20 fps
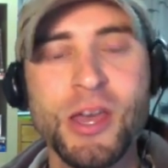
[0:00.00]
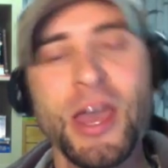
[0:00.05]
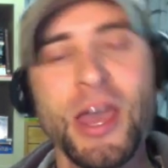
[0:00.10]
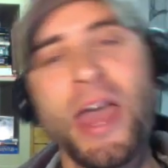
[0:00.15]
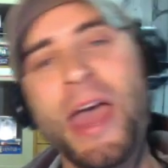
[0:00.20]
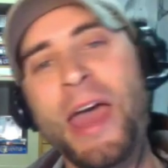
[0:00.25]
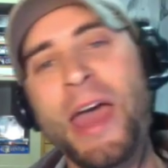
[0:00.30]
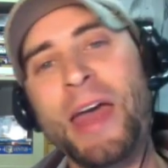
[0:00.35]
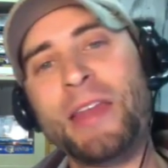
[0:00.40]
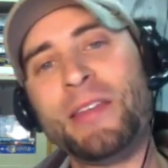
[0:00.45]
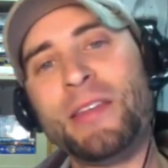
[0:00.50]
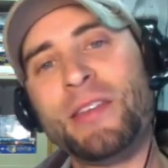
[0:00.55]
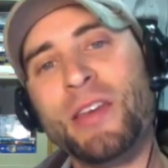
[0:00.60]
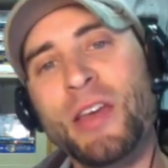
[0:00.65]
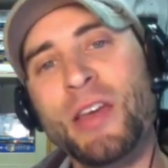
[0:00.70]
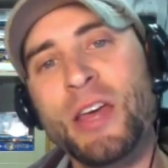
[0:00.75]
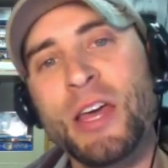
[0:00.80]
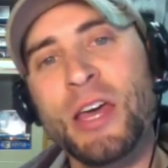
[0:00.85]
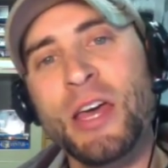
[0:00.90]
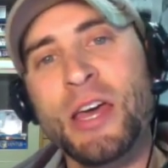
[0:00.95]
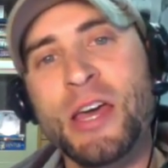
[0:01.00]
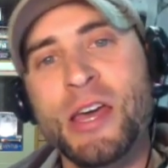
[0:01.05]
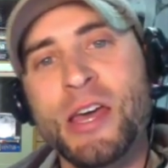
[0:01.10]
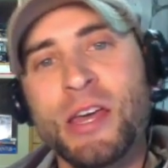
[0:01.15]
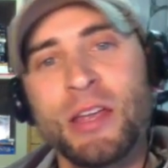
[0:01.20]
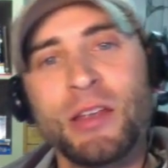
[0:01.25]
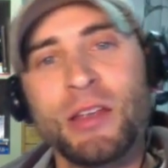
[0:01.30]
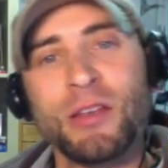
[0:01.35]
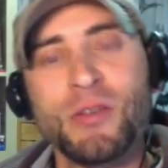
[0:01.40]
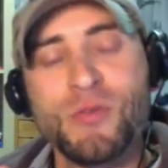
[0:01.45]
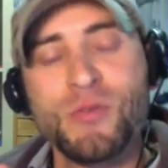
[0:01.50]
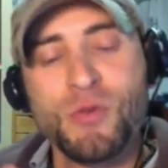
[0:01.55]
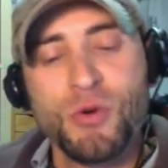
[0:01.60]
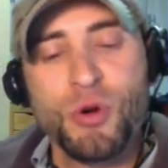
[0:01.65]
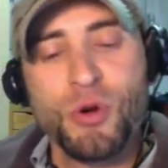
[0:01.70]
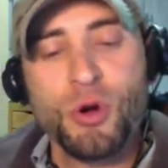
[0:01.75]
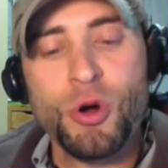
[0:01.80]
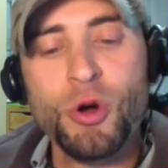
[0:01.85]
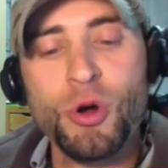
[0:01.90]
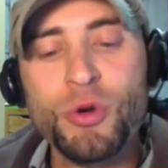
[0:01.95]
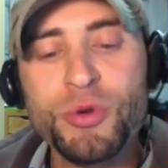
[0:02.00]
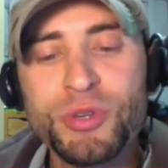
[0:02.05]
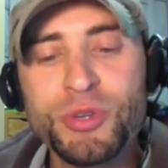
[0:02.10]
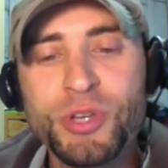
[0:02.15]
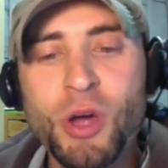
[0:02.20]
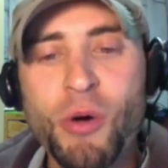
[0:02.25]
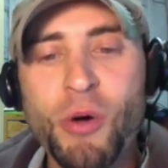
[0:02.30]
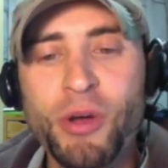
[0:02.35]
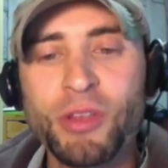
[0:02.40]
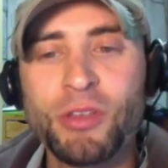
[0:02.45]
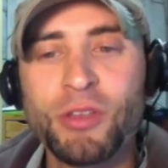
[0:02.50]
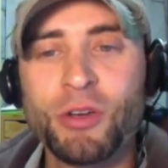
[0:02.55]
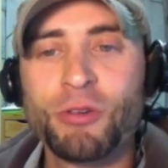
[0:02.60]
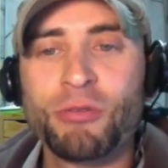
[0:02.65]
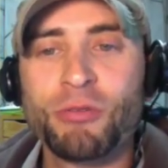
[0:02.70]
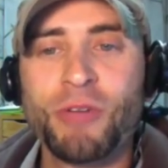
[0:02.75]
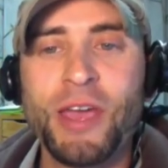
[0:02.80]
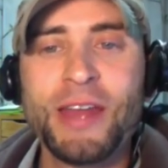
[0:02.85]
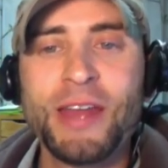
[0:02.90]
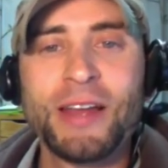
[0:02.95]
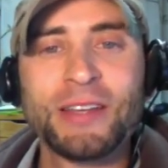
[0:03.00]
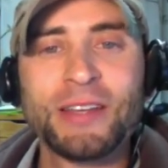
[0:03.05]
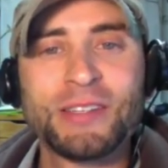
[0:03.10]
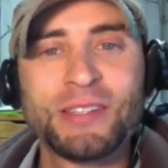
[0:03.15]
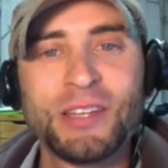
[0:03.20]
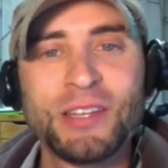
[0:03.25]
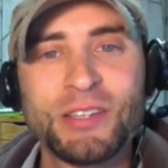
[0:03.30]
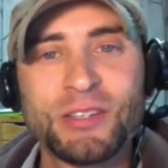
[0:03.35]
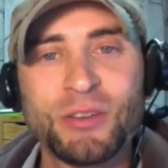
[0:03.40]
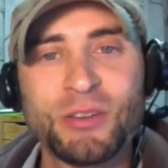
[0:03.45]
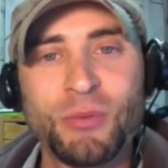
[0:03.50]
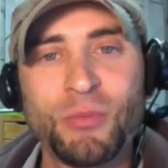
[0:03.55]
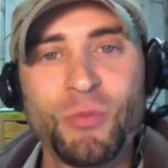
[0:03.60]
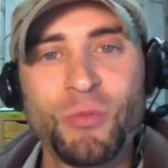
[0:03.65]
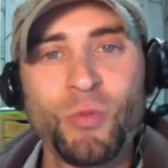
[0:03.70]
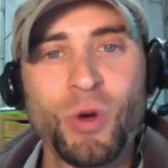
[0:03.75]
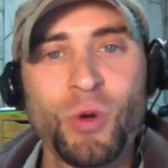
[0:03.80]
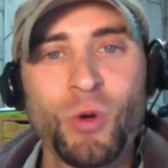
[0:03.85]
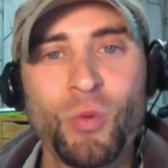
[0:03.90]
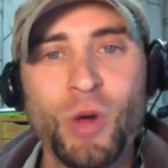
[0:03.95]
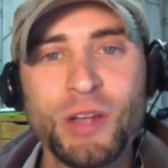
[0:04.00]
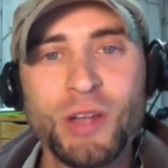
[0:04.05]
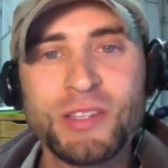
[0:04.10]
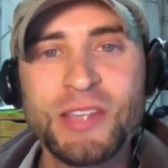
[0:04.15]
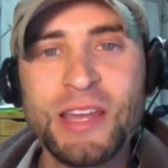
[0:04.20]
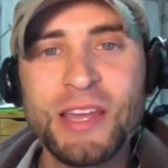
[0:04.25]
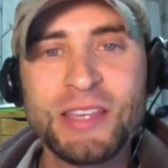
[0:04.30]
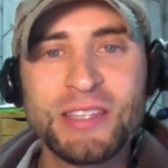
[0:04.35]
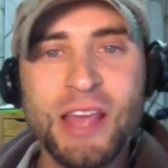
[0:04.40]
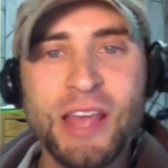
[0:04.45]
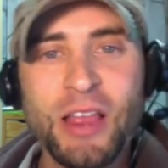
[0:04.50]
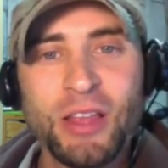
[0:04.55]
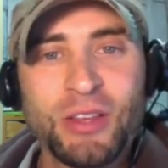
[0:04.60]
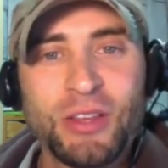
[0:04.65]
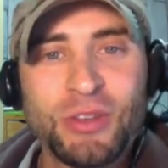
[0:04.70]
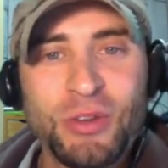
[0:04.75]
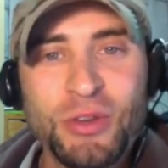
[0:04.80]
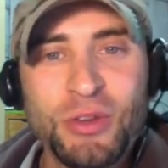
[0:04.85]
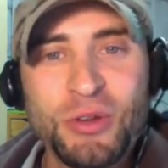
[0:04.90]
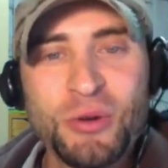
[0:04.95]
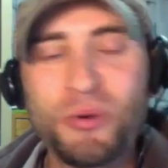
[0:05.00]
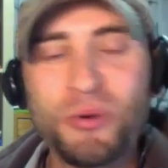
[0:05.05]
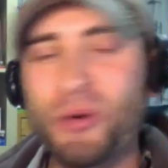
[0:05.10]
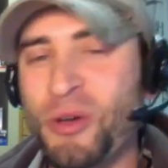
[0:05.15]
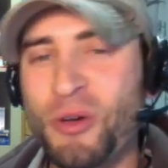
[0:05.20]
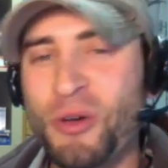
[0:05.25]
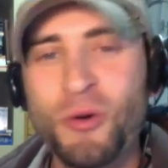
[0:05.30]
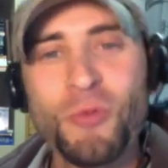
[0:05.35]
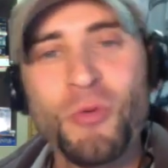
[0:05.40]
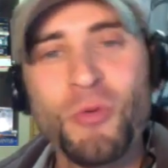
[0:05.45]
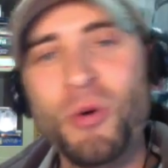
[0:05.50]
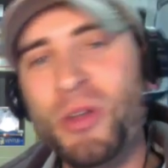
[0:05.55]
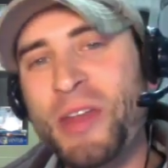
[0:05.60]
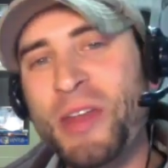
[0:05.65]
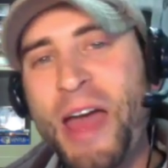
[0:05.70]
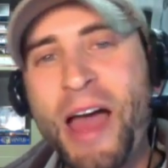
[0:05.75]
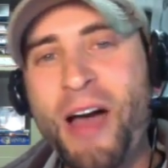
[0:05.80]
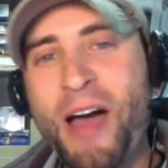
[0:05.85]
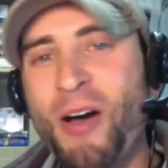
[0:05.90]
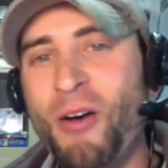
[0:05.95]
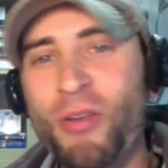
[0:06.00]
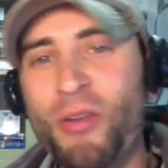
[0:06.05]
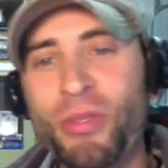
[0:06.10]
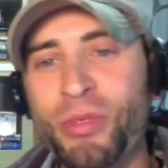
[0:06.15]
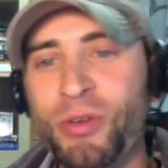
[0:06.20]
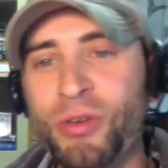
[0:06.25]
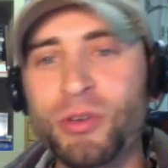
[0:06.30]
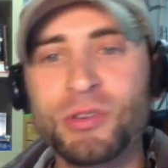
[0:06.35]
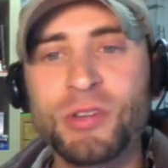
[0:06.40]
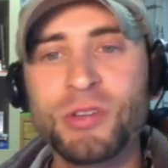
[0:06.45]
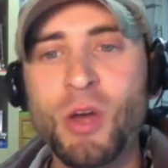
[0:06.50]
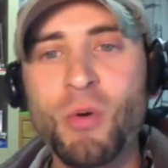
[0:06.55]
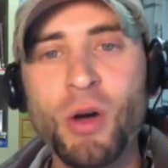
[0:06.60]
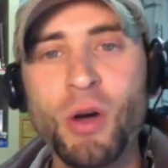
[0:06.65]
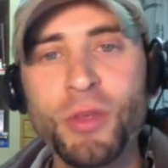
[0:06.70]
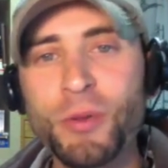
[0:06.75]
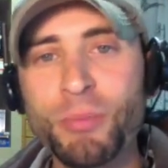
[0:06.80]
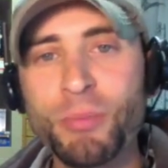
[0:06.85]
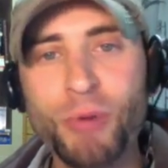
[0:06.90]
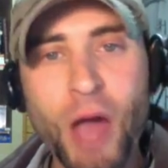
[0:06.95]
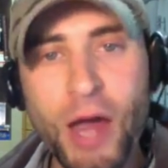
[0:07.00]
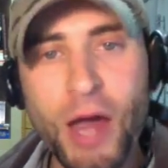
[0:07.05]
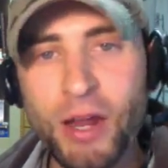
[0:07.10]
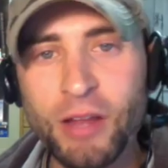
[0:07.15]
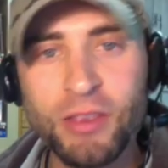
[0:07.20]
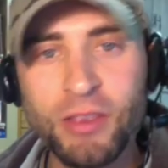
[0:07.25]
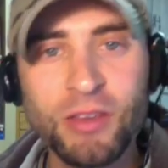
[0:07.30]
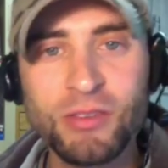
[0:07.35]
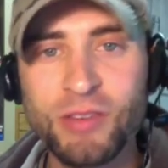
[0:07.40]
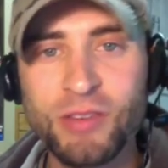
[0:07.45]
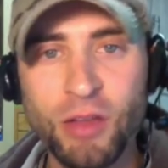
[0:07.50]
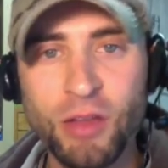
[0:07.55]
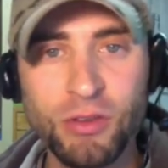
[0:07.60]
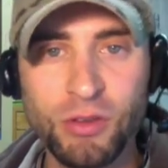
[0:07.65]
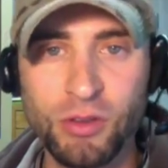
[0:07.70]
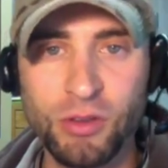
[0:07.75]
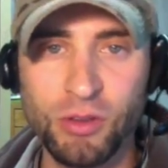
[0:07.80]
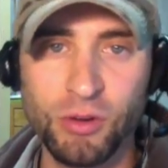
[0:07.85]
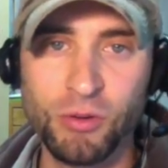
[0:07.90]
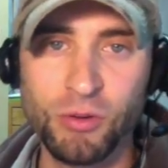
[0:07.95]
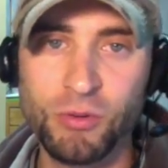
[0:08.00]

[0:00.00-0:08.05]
And who's going to create a system where once they sell it to you, well, now there's no other product to sell to you?